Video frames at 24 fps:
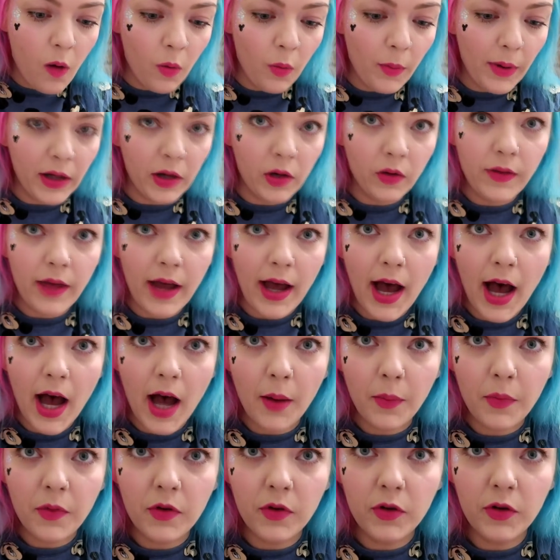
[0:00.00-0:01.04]
Oh my god. They're
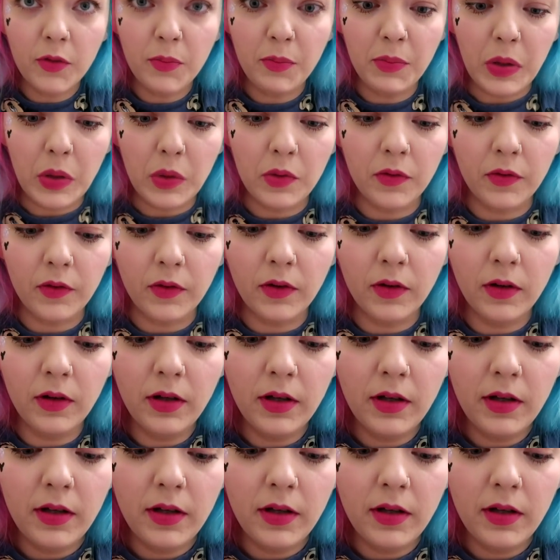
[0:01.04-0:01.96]
absolutely beautiful.